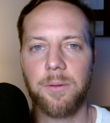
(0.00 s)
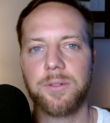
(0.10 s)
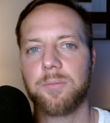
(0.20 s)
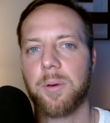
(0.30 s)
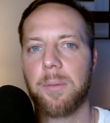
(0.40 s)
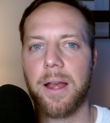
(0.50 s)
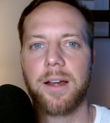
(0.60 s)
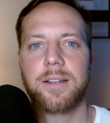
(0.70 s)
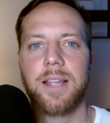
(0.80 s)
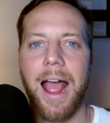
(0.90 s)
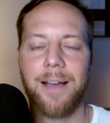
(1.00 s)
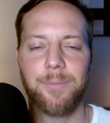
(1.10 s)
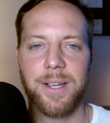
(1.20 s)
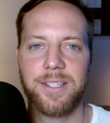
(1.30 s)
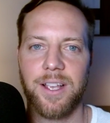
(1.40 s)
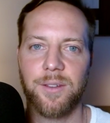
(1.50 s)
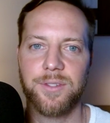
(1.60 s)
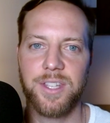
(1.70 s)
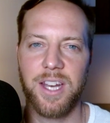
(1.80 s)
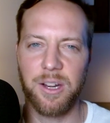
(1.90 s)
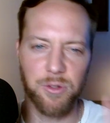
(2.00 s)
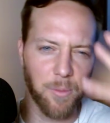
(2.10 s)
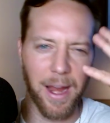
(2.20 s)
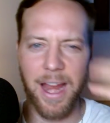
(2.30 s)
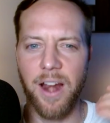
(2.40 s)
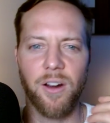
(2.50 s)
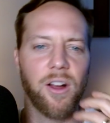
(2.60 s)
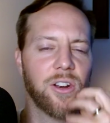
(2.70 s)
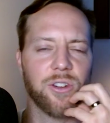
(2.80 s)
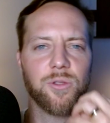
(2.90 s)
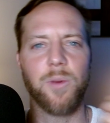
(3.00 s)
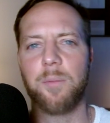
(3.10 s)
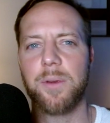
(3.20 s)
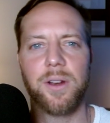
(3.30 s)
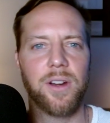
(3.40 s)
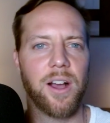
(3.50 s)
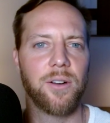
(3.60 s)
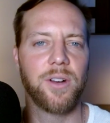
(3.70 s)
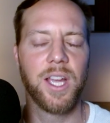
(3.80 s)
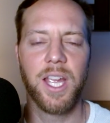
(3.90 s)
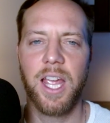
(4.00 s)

I wasn't prepared to have myself seen. I grew my hair out. I grew my beard out.